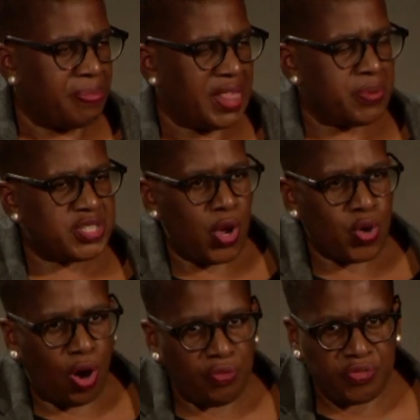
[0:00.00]
There was no
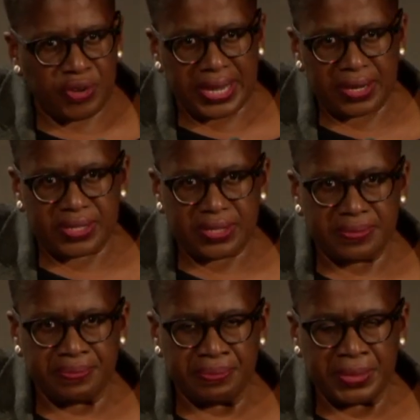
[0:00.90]
conflict
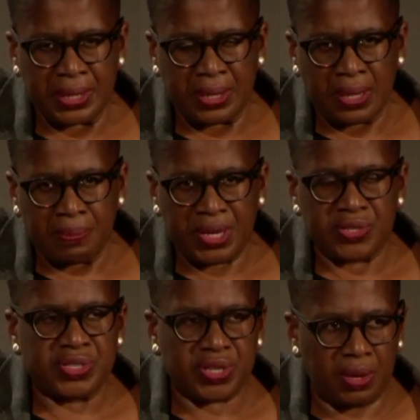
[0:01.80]
because
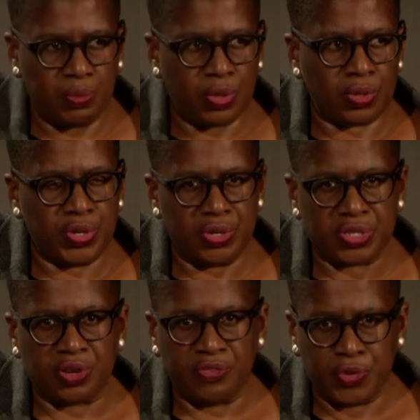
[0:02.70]
Stonewall
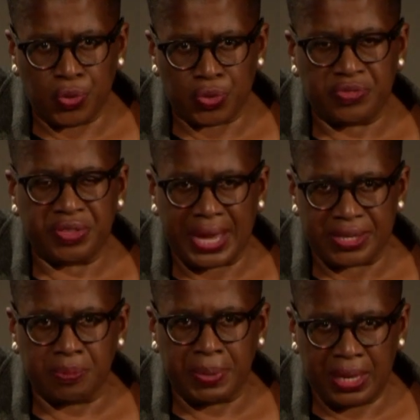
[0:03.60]
couldn't afford for there
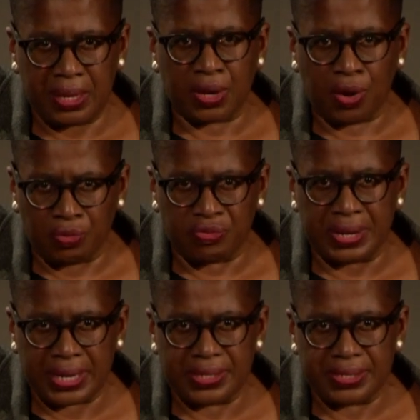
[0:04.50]
to be a
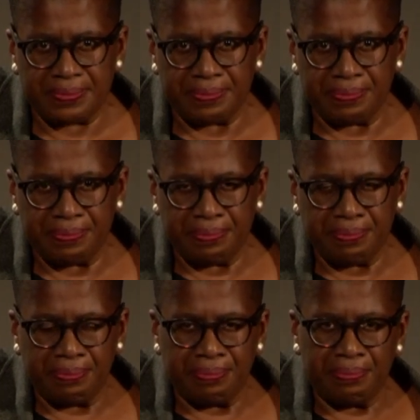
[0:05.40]
conflict.
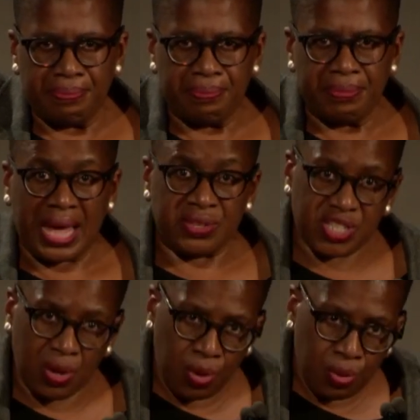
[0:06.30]
And
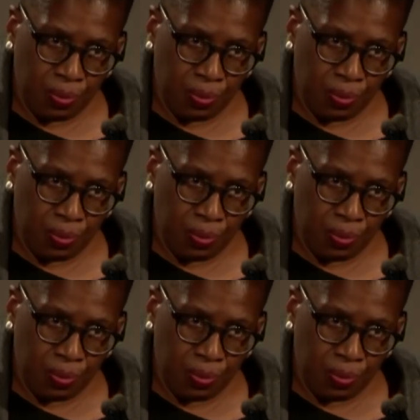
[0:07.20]
so